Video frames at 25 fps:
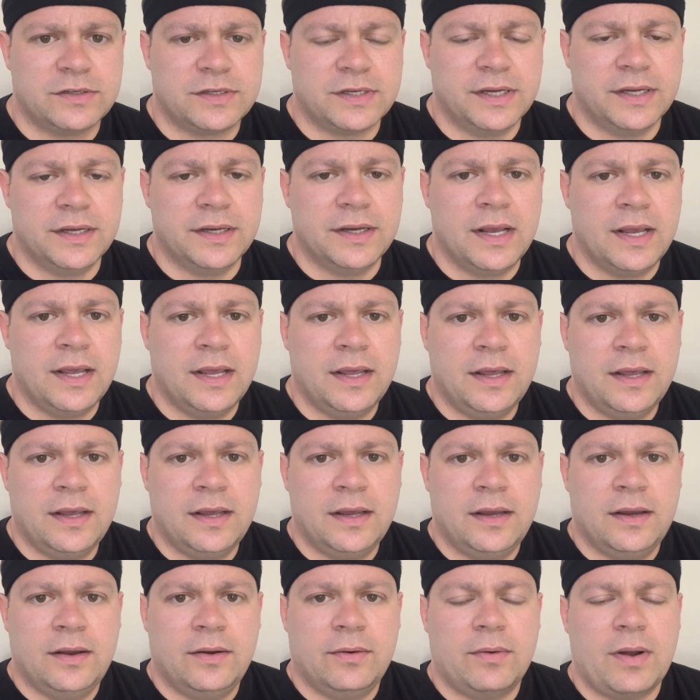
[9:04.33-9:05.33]
and
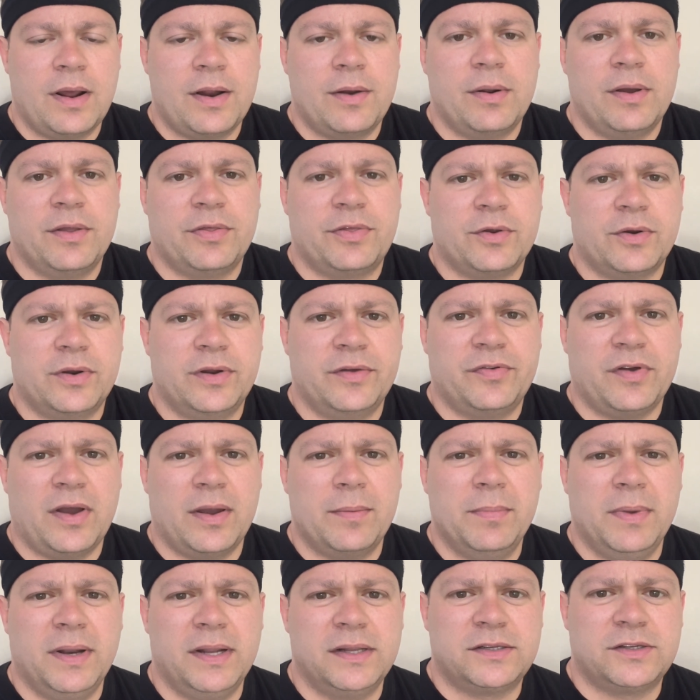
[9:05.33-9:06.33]
right around
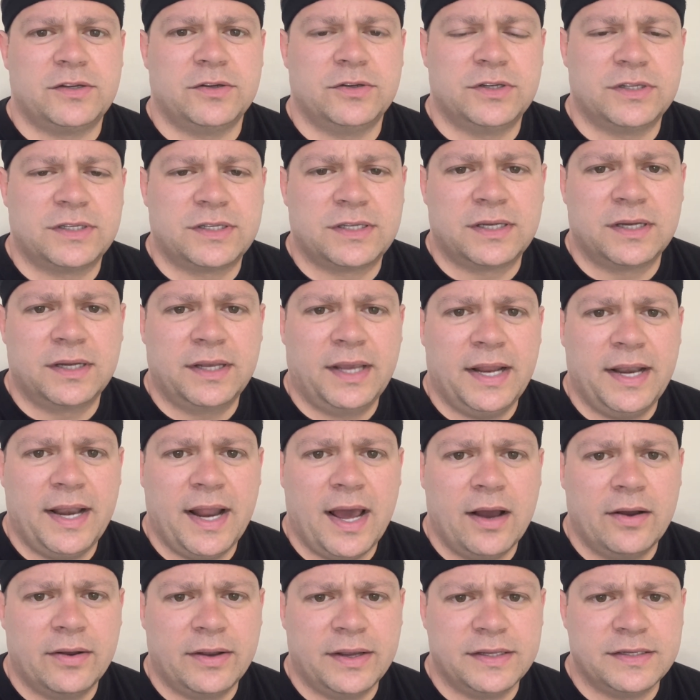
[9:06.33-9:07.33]
35 minutes. So just getting
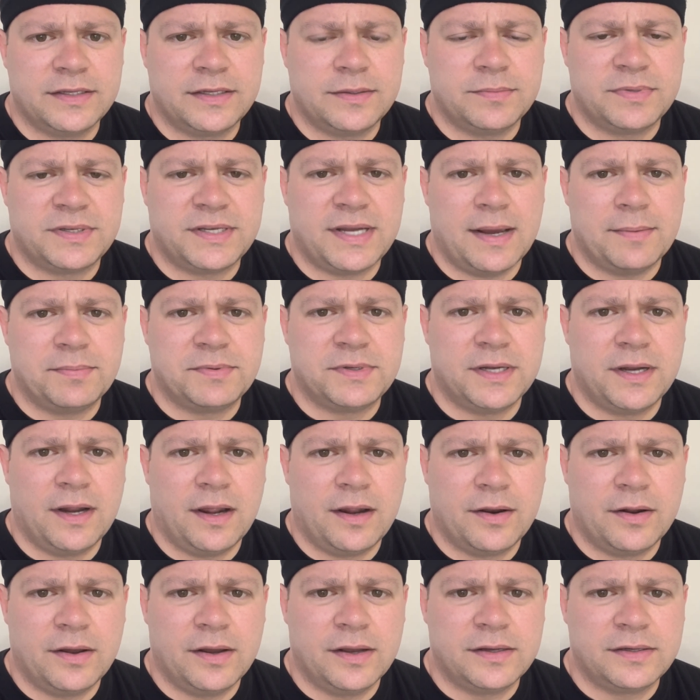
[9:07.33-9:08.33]
out, getting some steps in
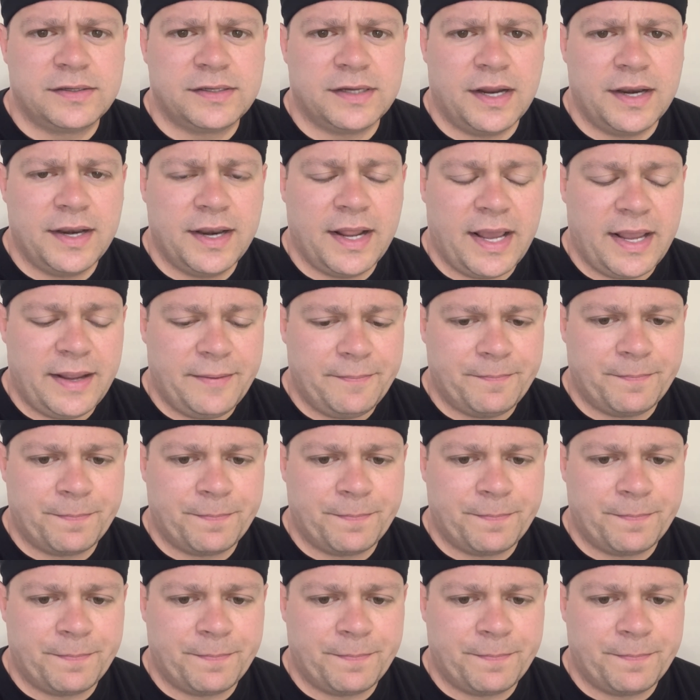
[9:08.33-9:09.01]
on a Sunday.